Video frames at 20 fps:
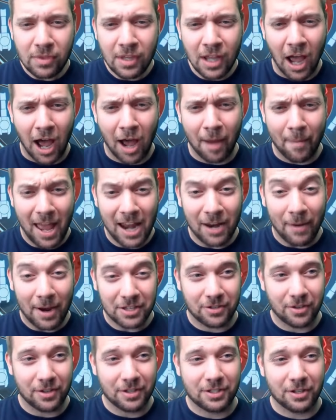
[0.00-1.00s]
anyway,
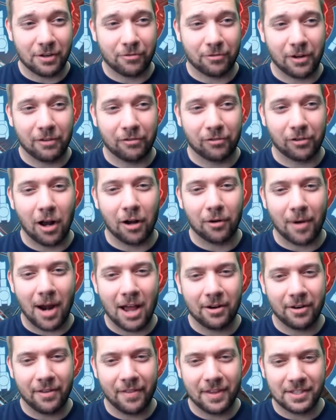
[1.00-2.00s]
so this is a free-for-all
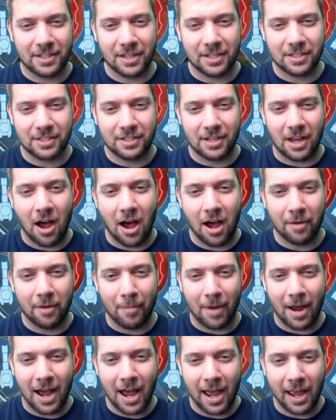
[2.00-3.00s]
round, and this is
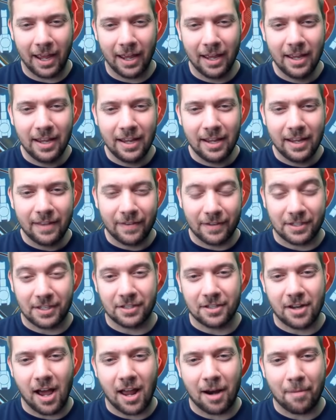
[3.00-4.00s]

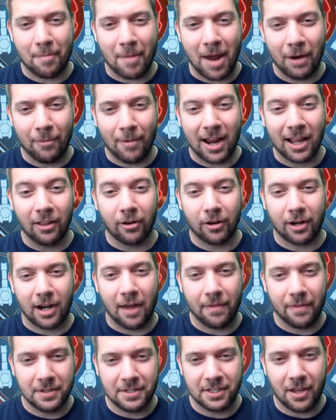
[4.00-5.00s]
not on my regular
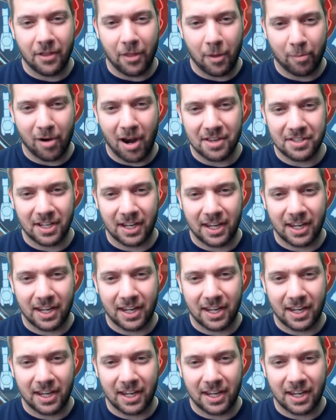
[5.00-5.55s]
account. This is on the press